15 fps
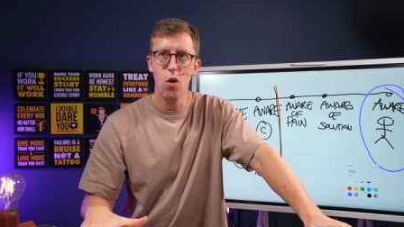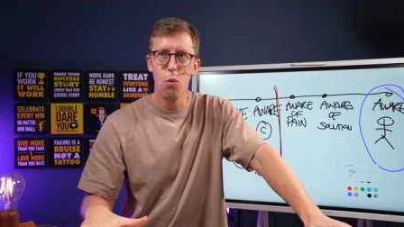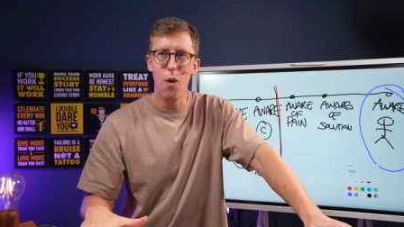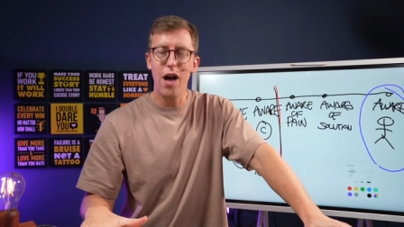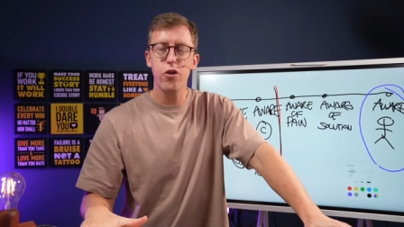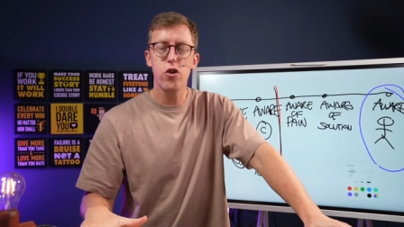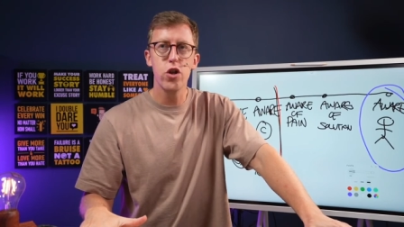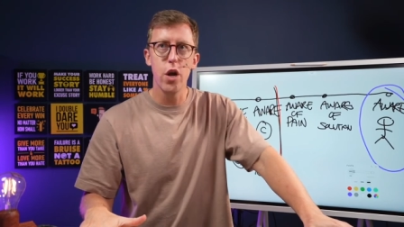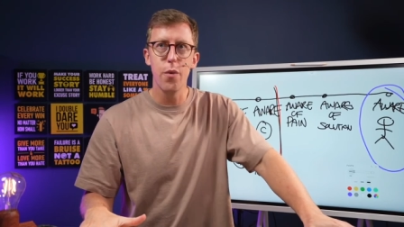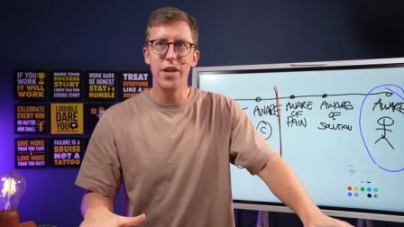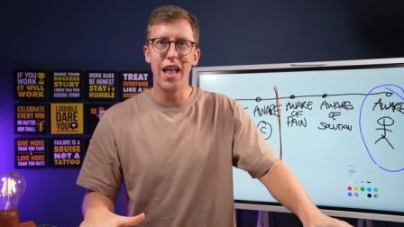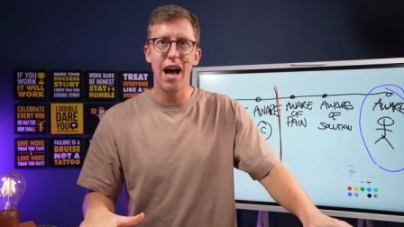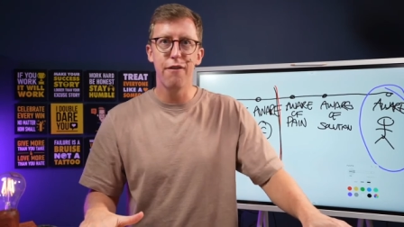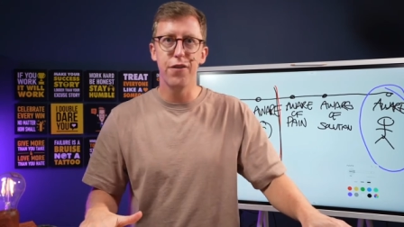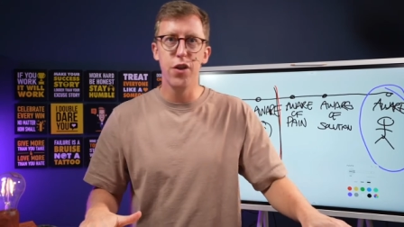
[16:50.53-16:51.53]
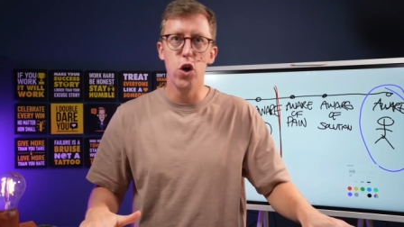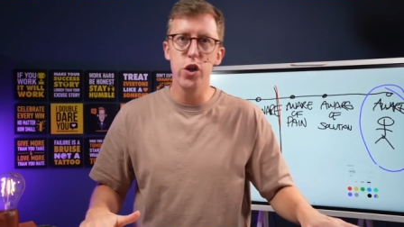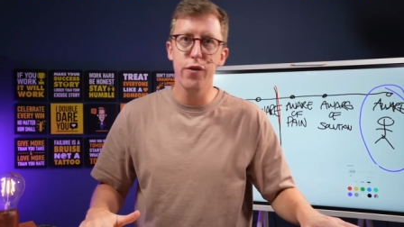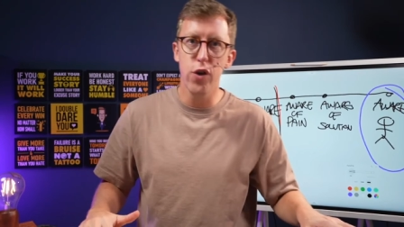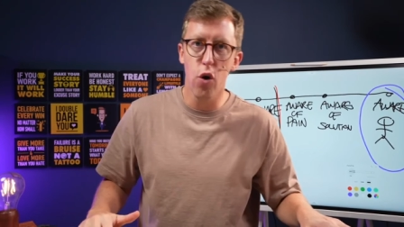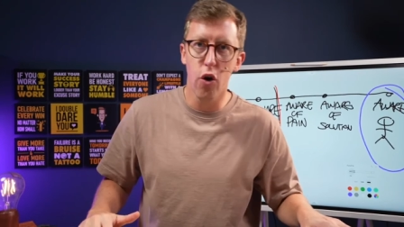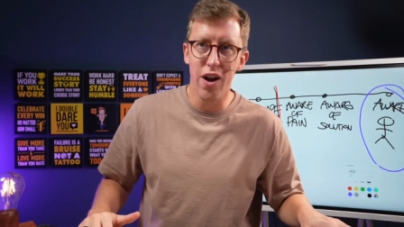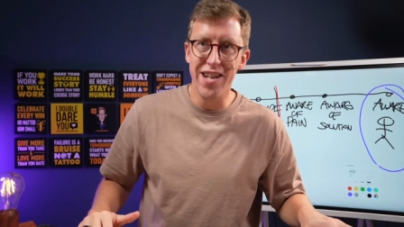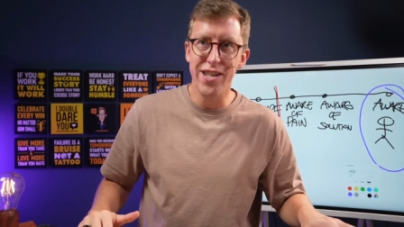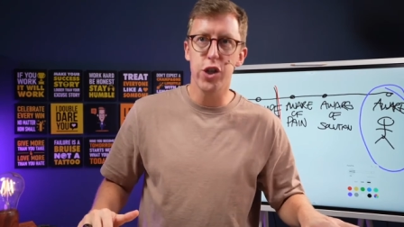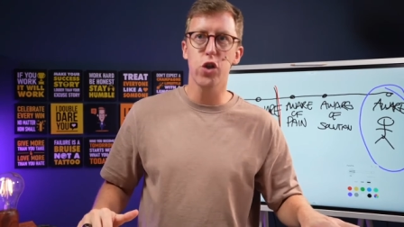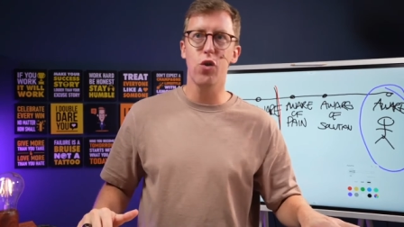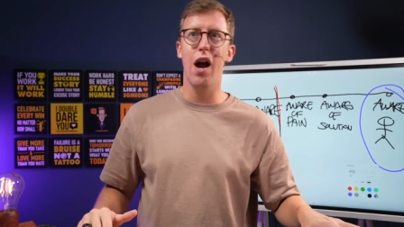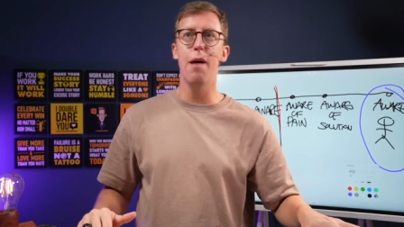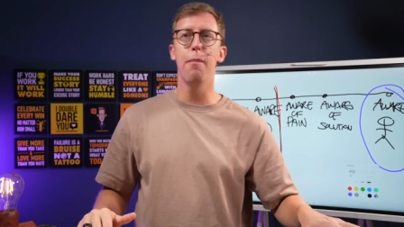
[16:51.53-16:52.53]
Whilst you're doing that, for those of you who are on
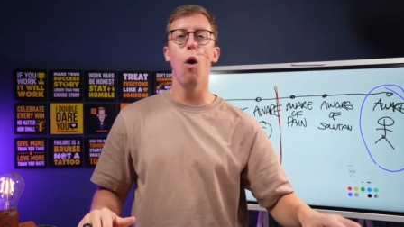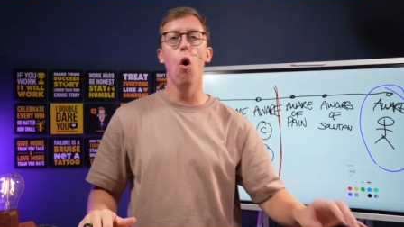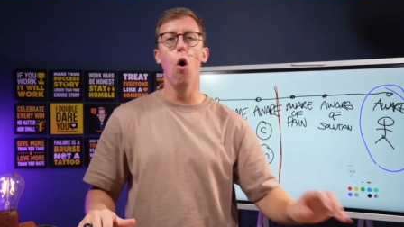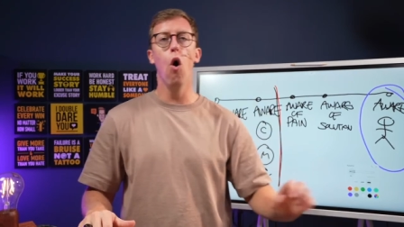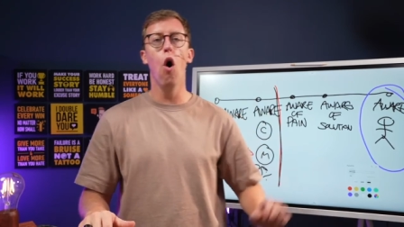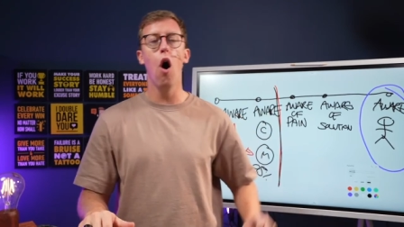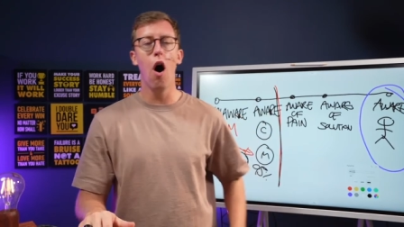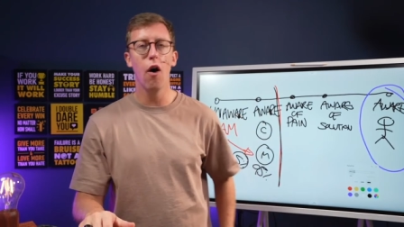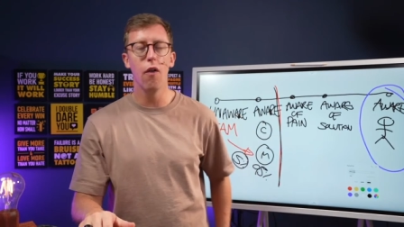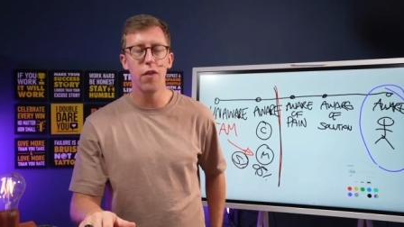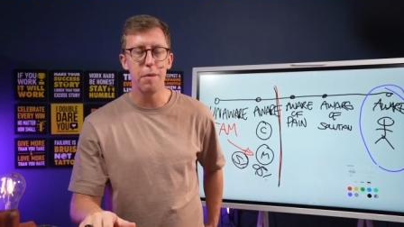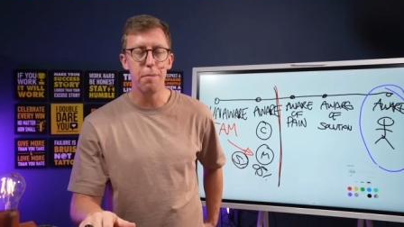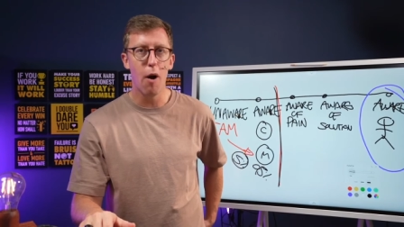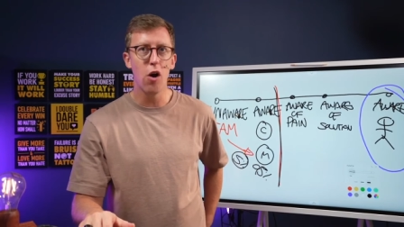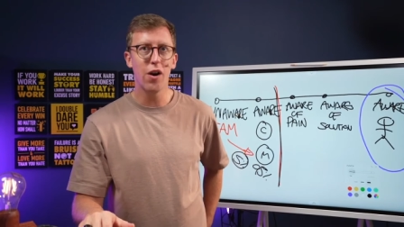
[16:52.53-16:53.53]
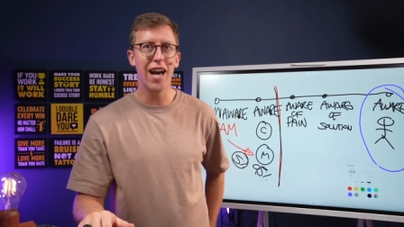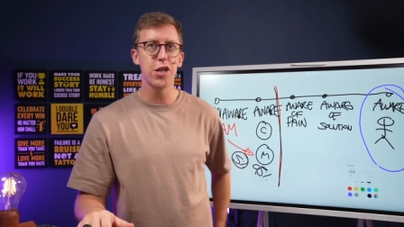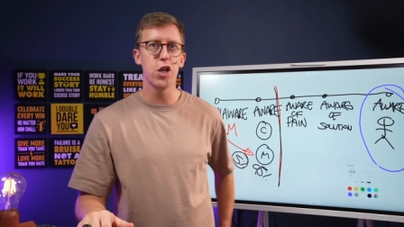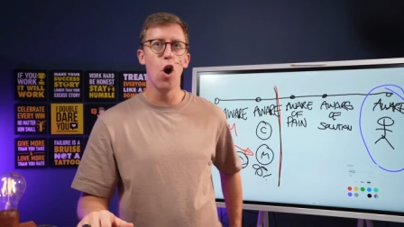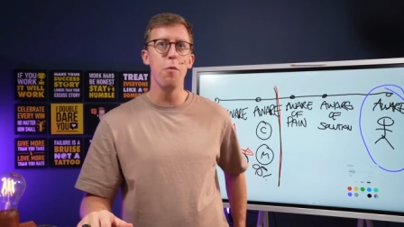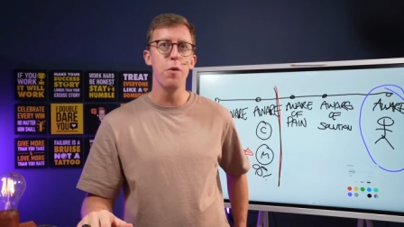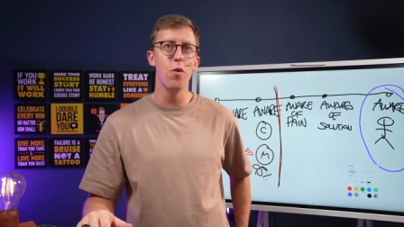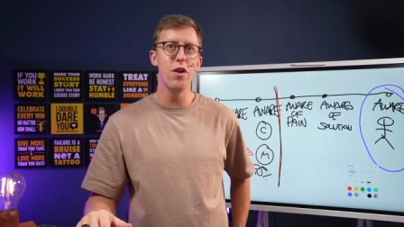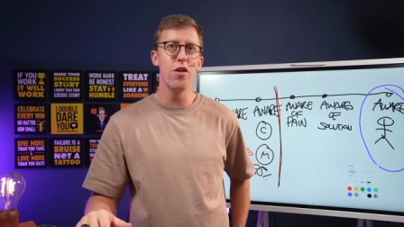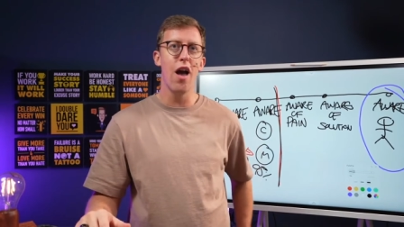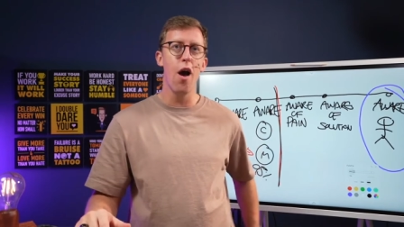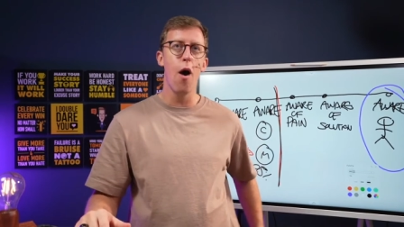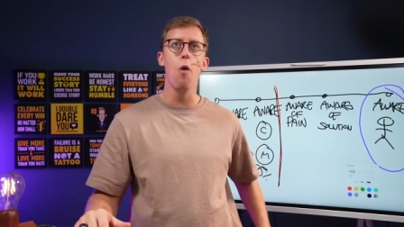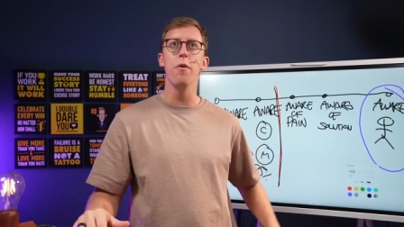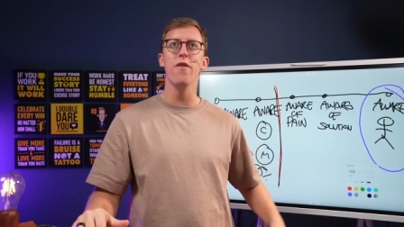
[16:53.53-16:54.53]
Instagram or on the podcast, I hope you
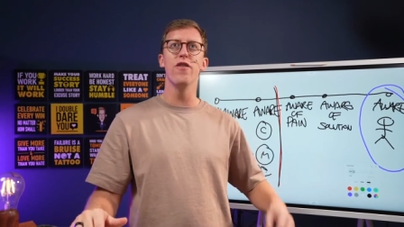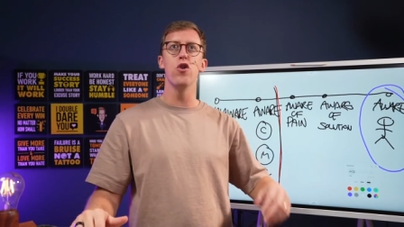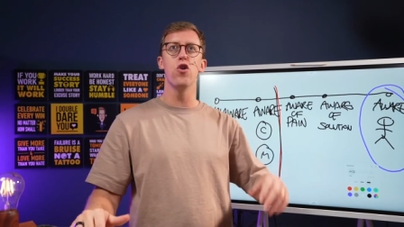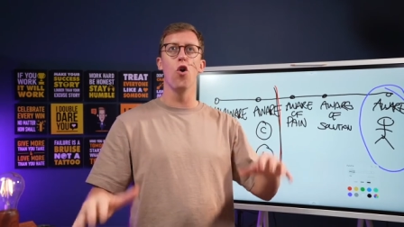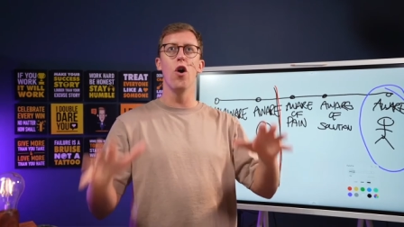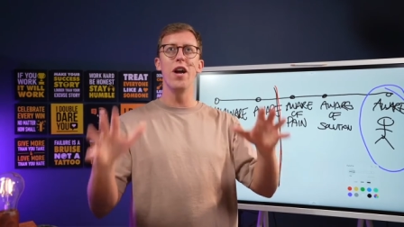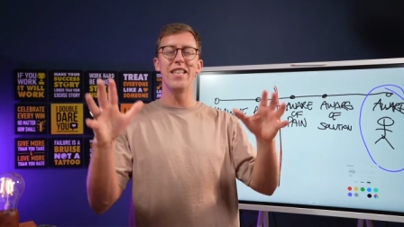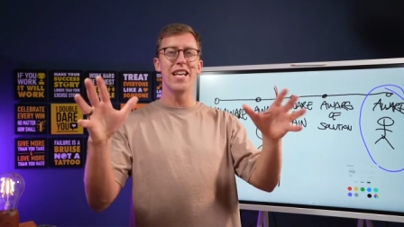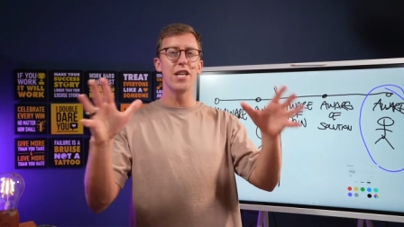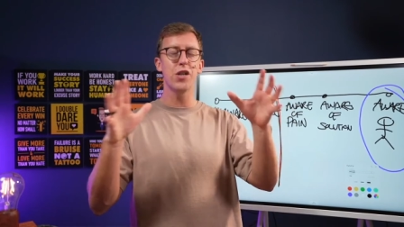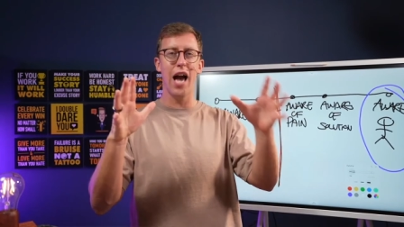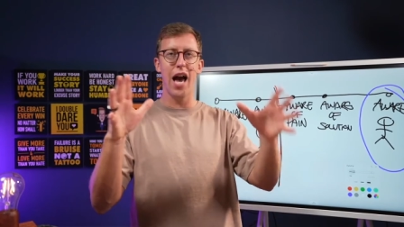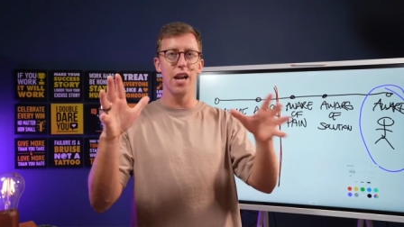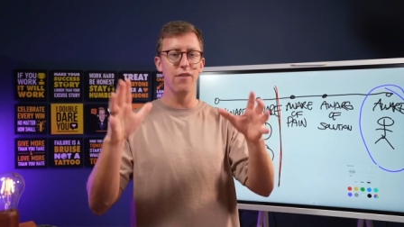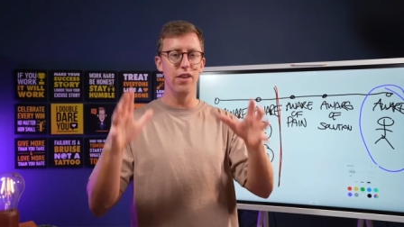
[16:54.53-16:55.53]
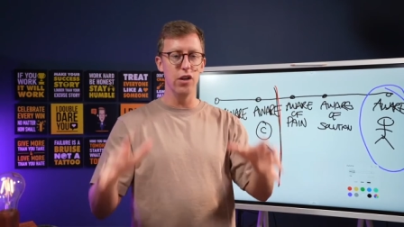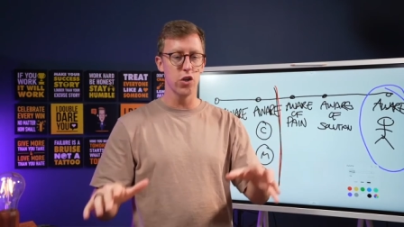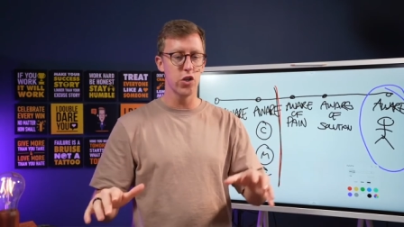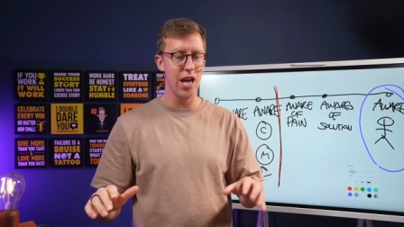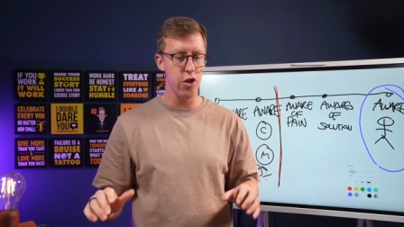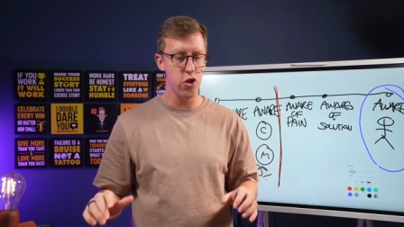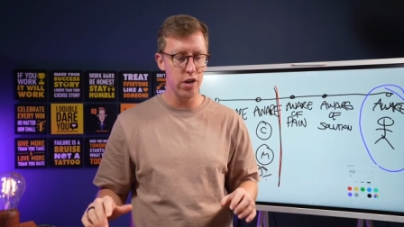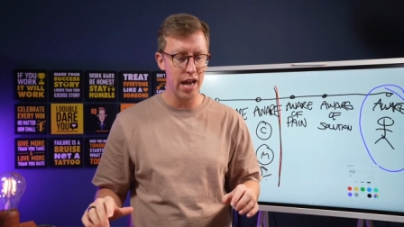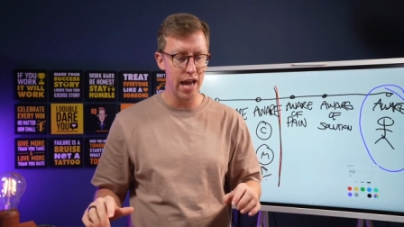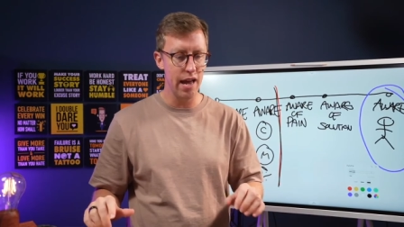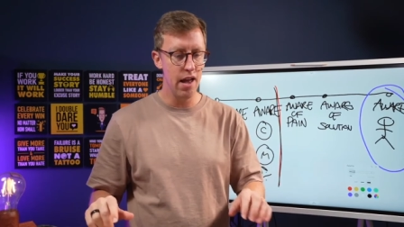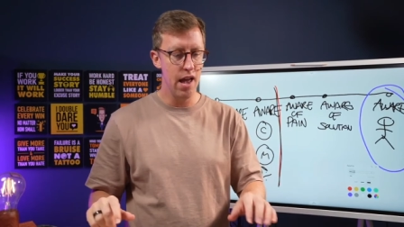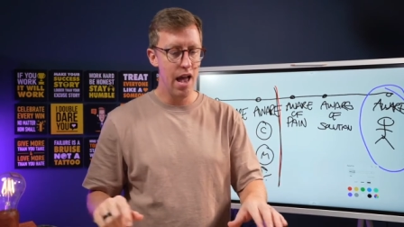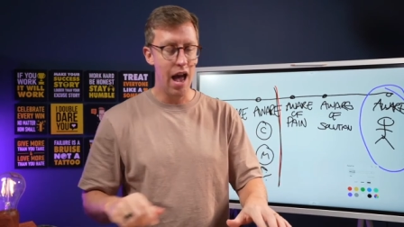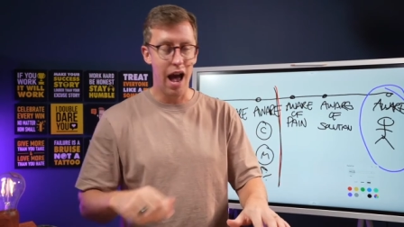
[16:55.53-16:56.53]
I hope you've enjoyed this kind of little session here.